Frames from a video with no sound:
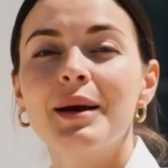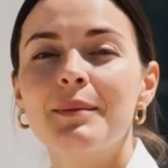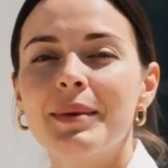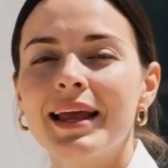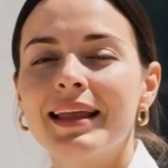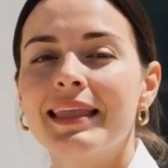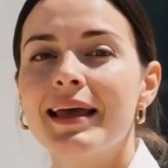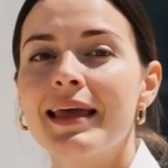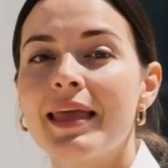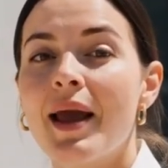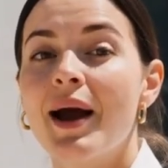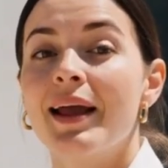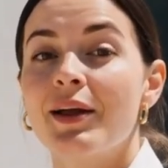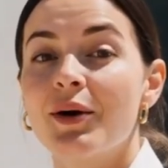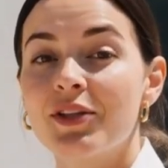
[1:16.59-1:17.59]
place the
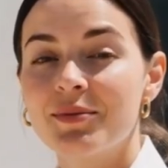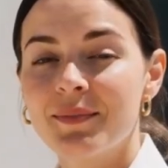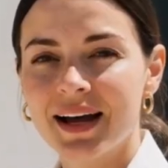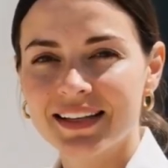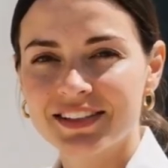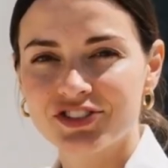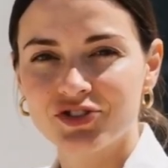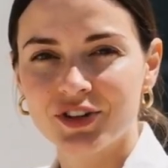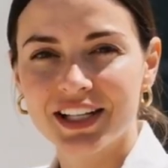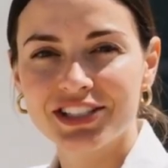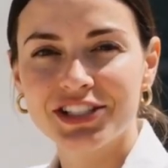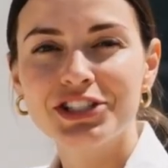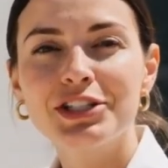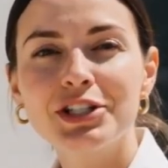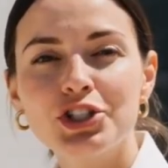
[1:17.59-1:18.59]
entire used pen straight
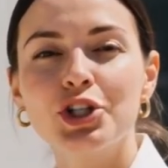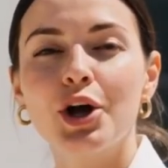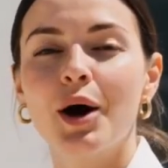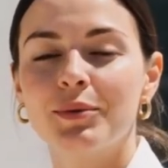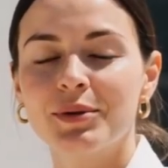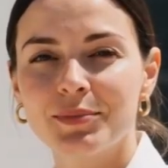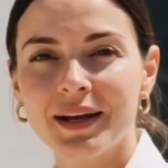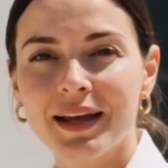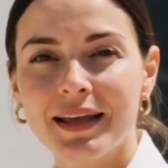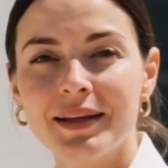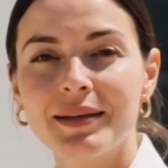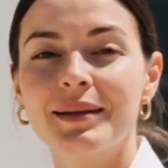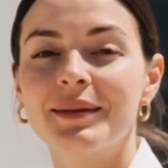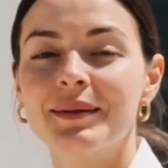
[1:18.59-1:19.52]
into the sharps bin.